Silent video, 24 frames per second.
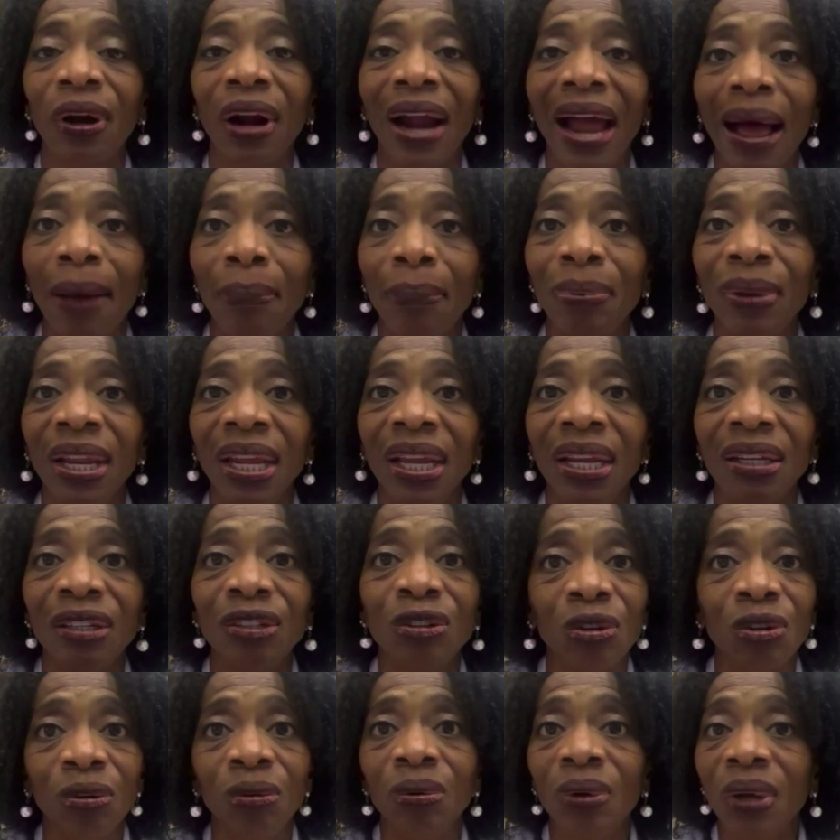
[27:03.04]
are happening
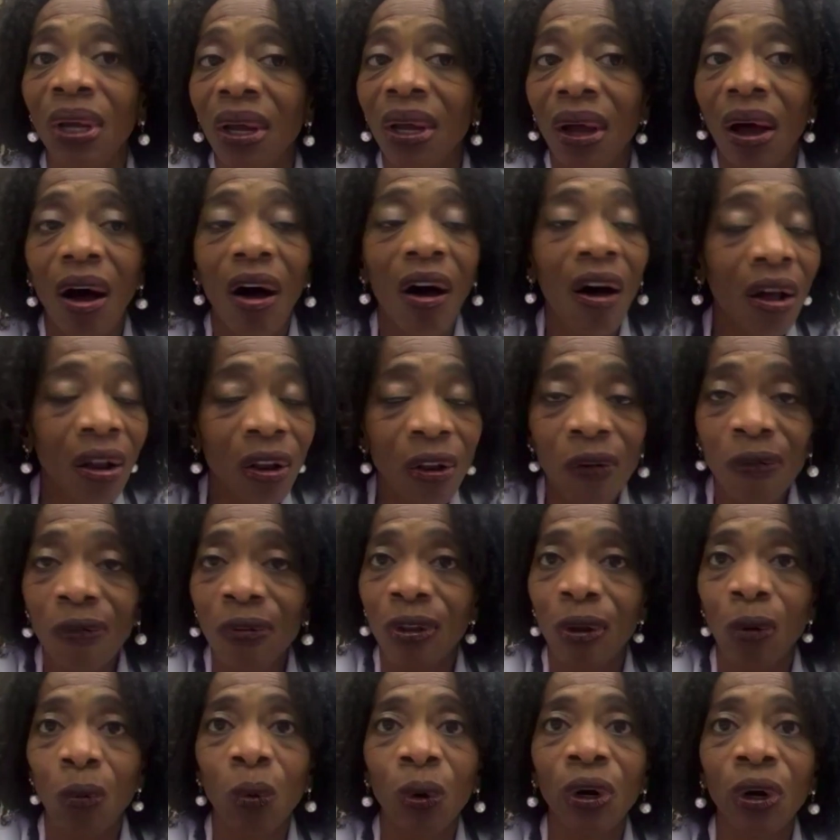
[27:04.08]
too, all over
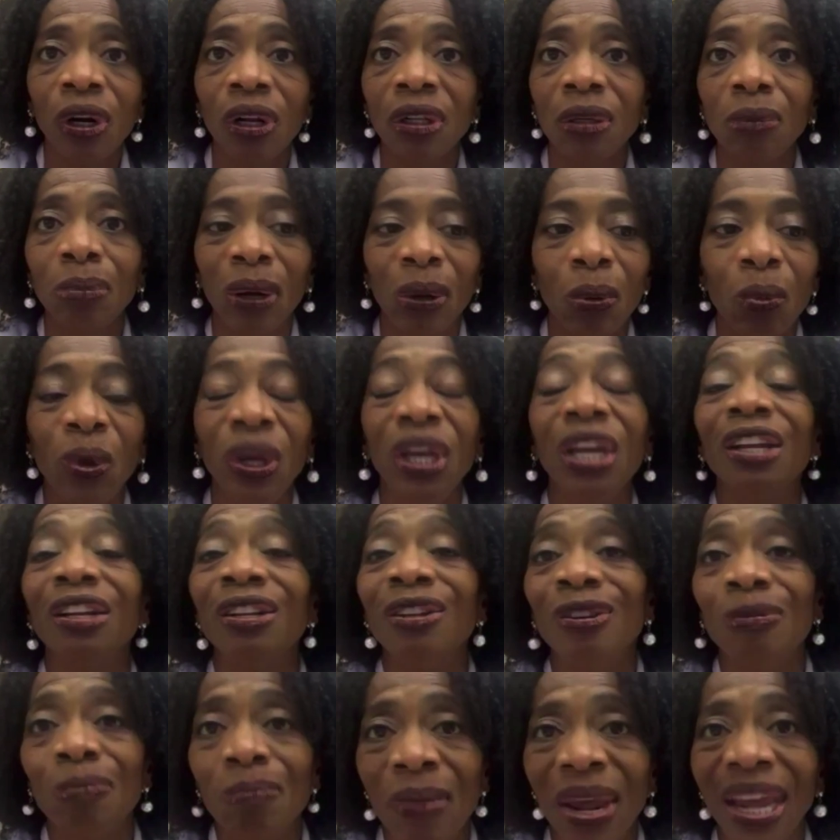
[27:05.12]
the world, but we
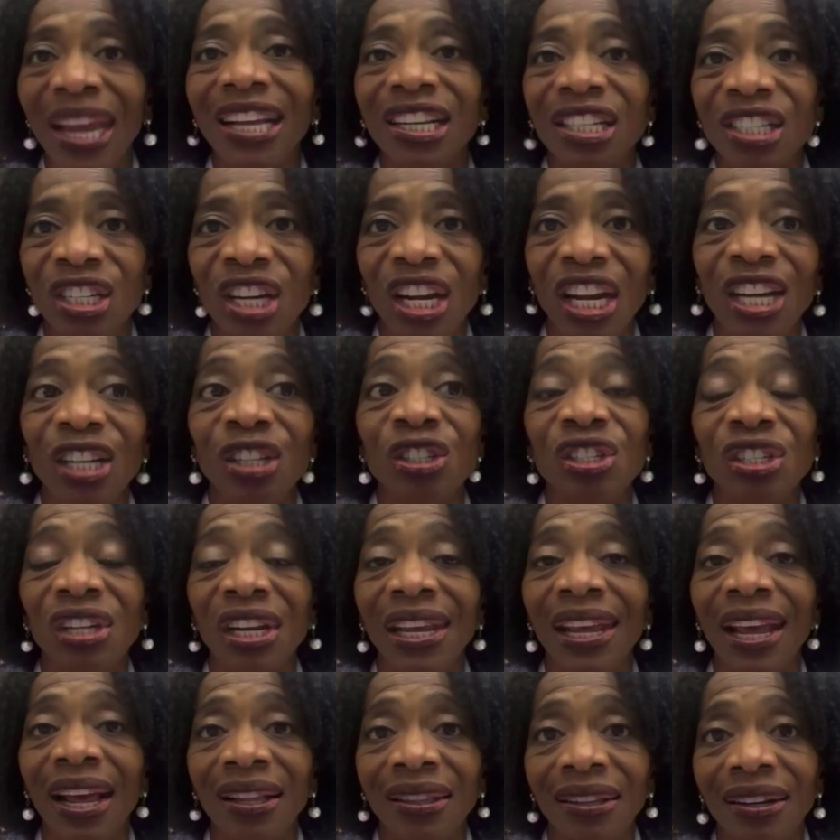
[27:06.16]
can make a change
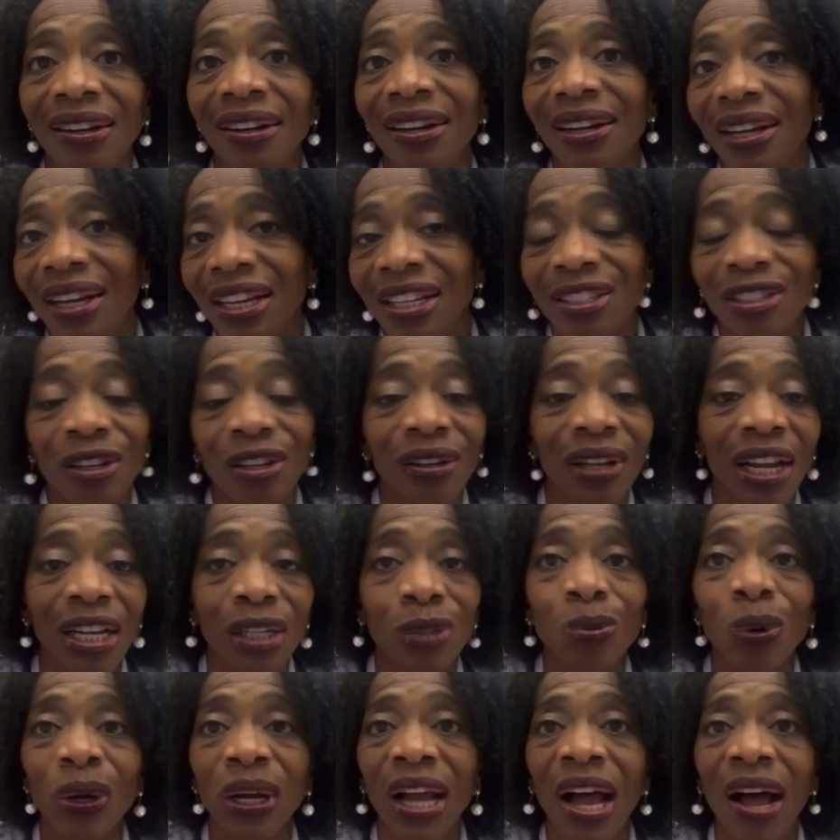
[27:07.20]
together. And so
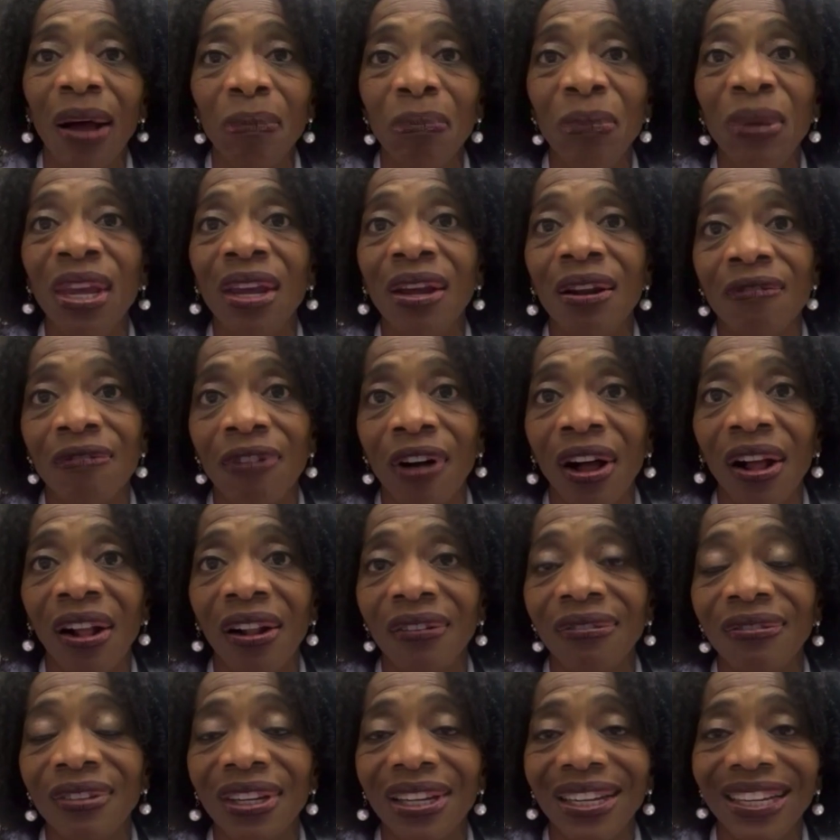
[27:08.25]
that's what got me
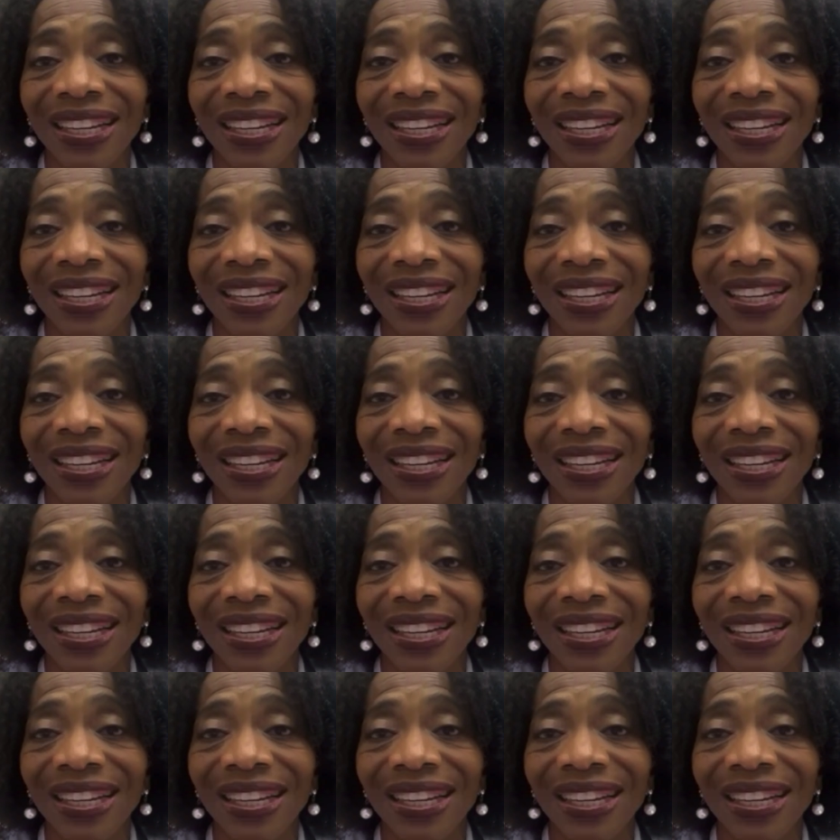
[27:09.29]
involved.